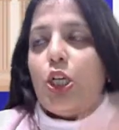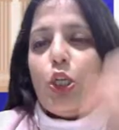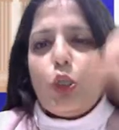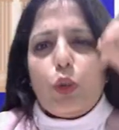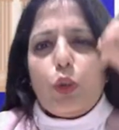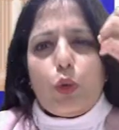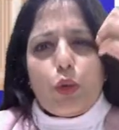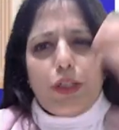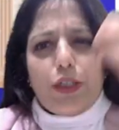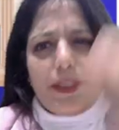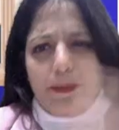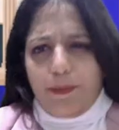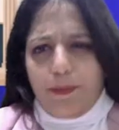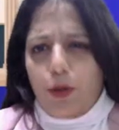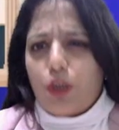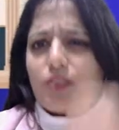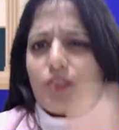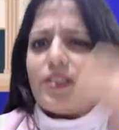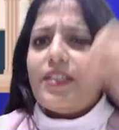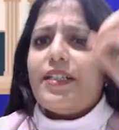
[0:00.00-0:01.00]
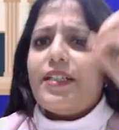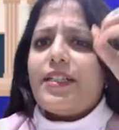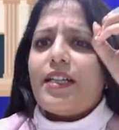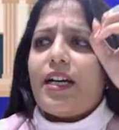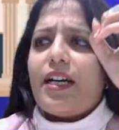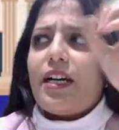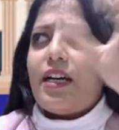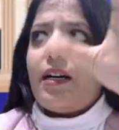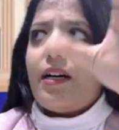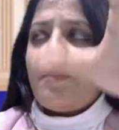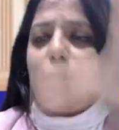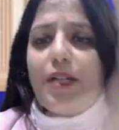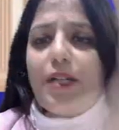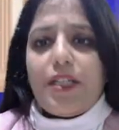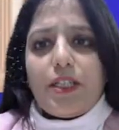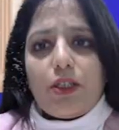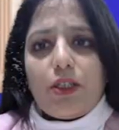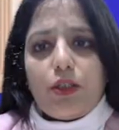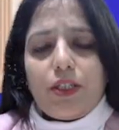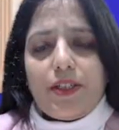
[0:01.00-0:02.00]
You deposit a
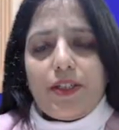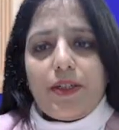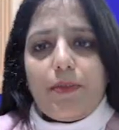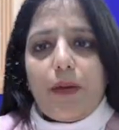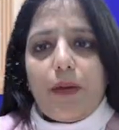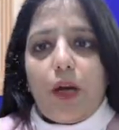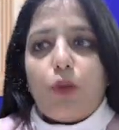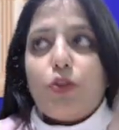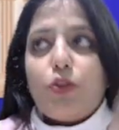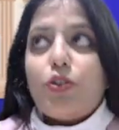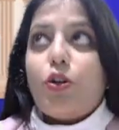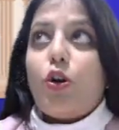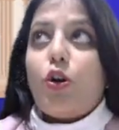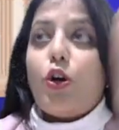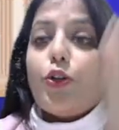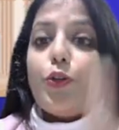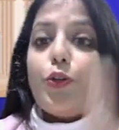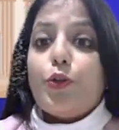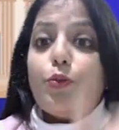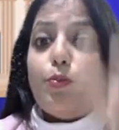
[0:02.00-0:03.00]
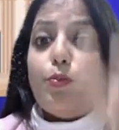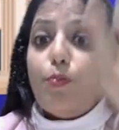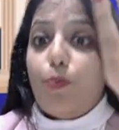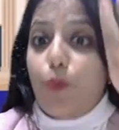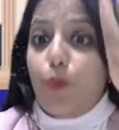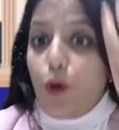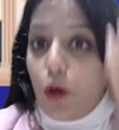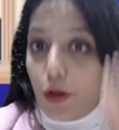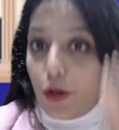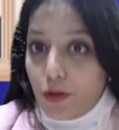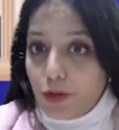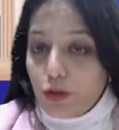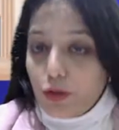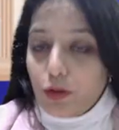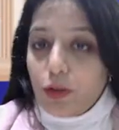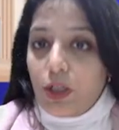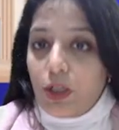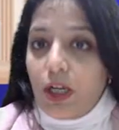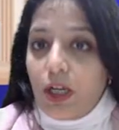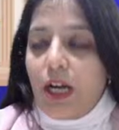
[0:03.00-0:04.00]
particular amount or you borrow